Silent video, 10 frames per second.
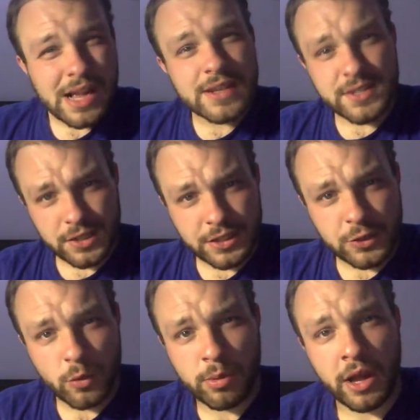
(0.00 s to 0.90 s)
I still
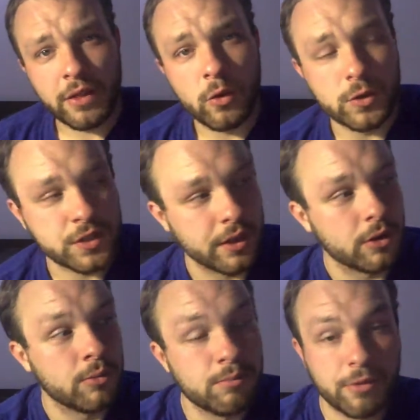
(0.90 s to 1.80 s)
need to apply to the
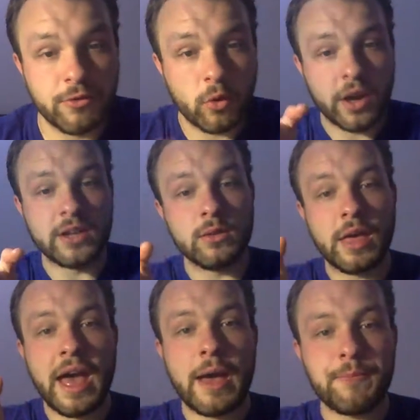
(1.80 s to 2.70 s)
wholesaler. Before I do
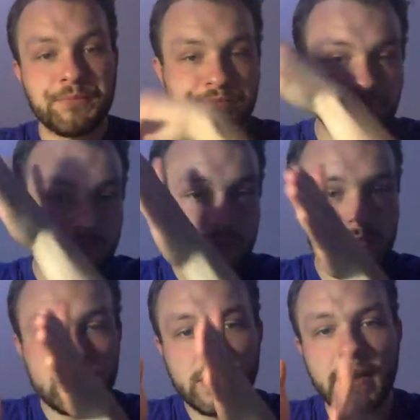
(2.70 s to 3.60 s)
that,
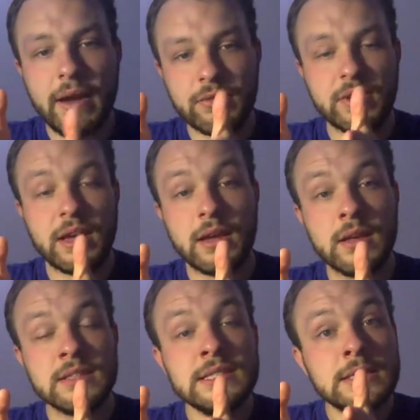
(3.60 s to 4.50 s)
I have to
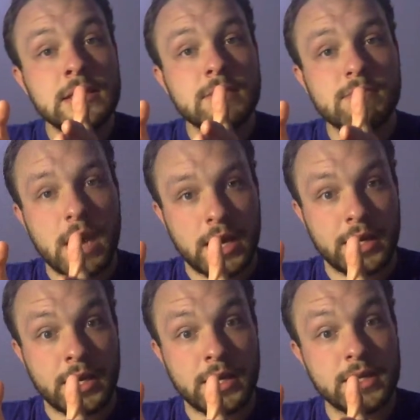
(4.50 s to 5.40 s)
get
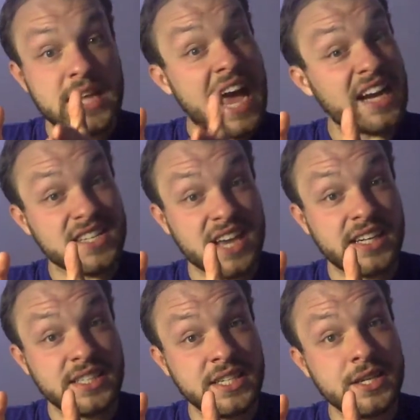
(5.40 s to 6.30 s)
my tax
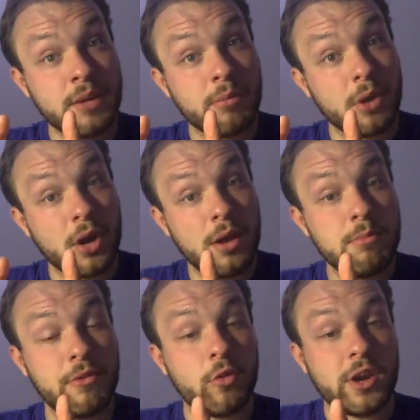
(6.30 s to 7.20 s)
ID number.
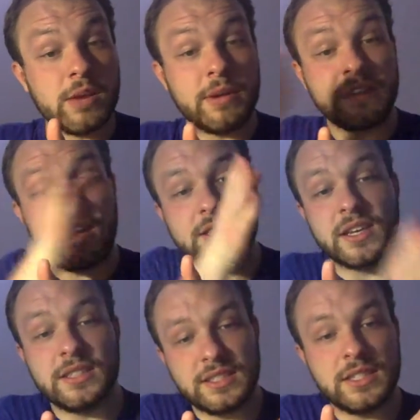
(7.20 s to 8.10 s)
Before I get my tax
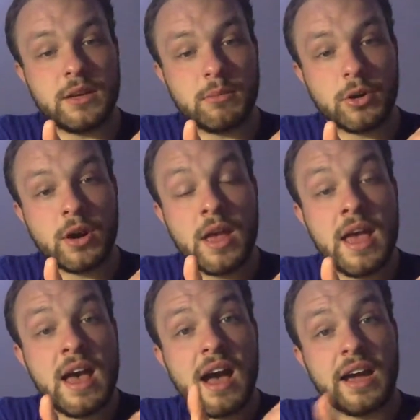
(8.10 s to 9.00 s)
ID number,
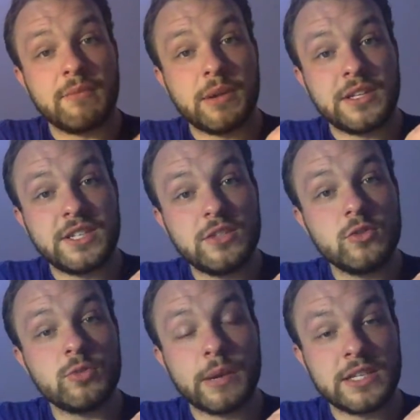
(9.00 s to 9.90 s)
I have my
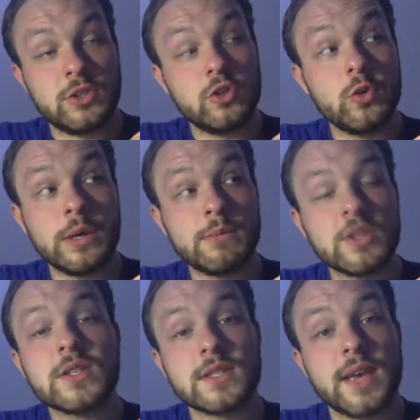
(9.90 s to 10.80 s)
doing
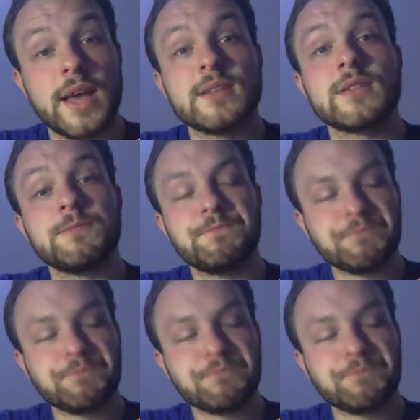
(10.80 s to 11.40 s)
business as...